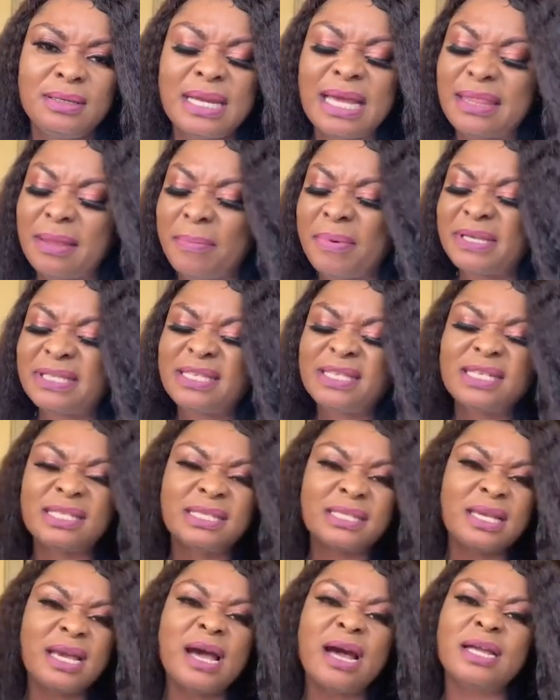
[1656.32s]
Now the person
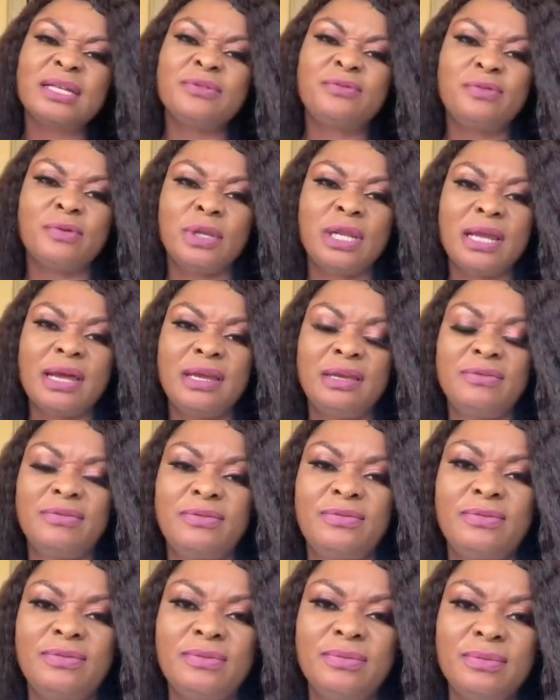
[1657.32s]
is scarred for
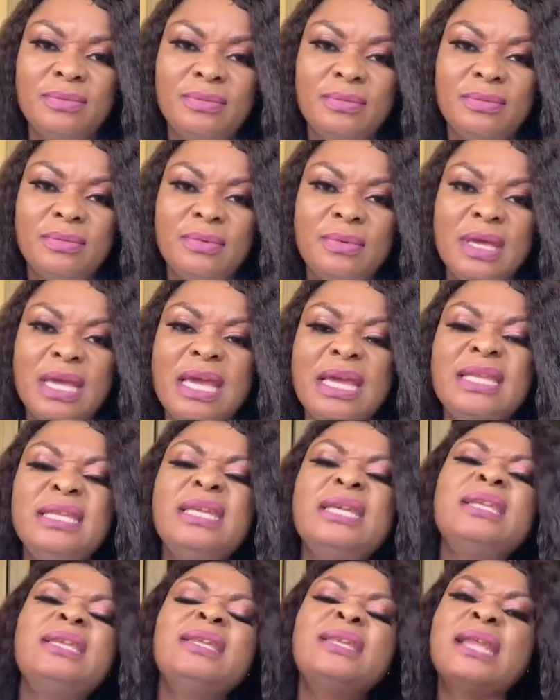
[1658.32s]
life.
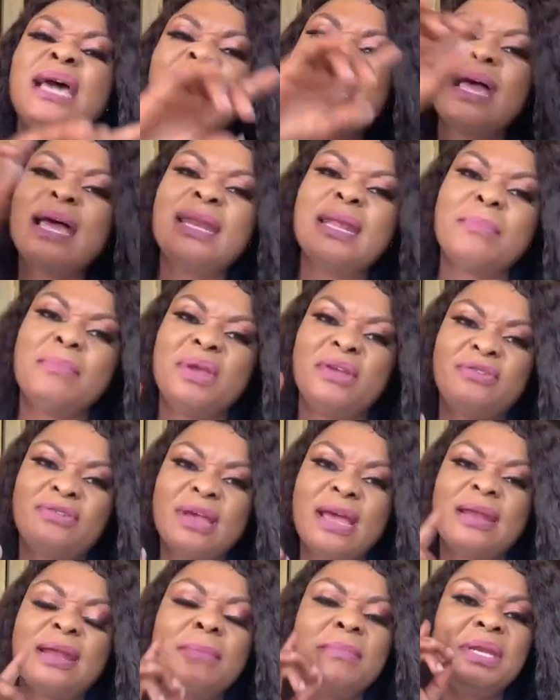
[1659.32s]
Nini na
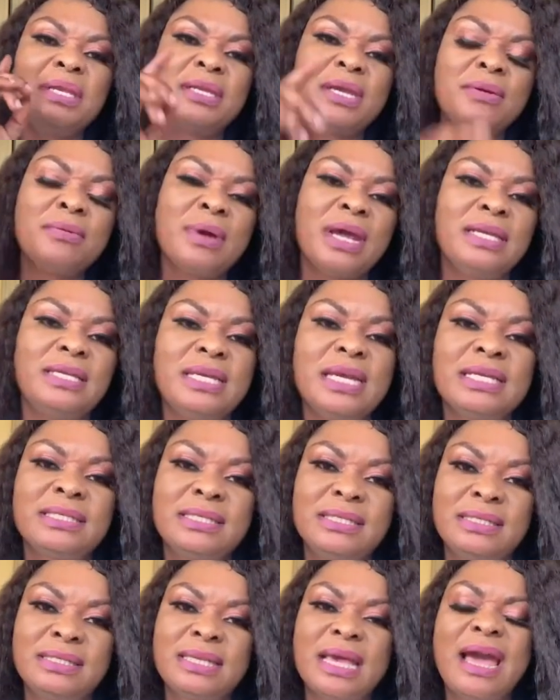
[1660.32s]
meshana mide
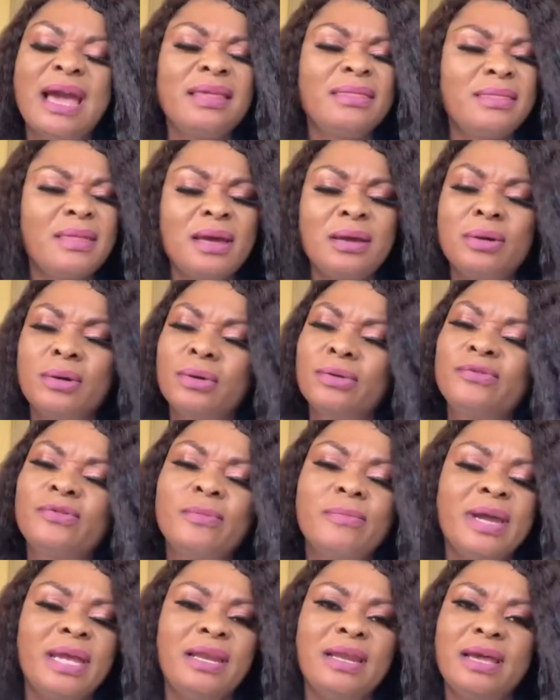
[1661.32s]
radiasi I thank God
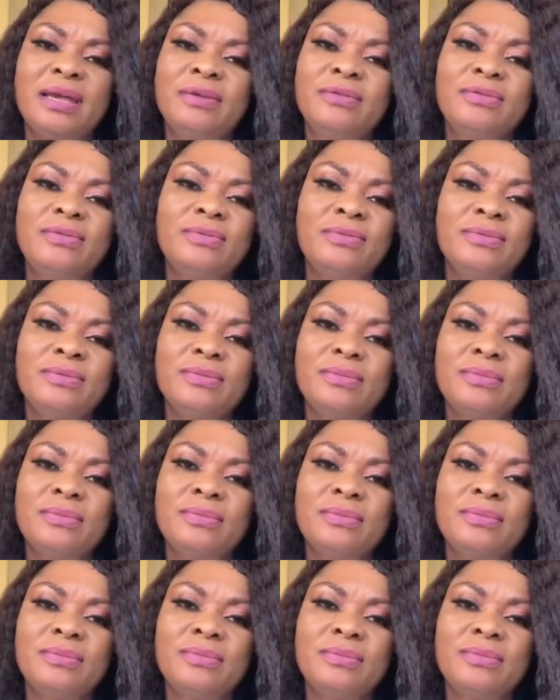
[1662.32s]
for my life.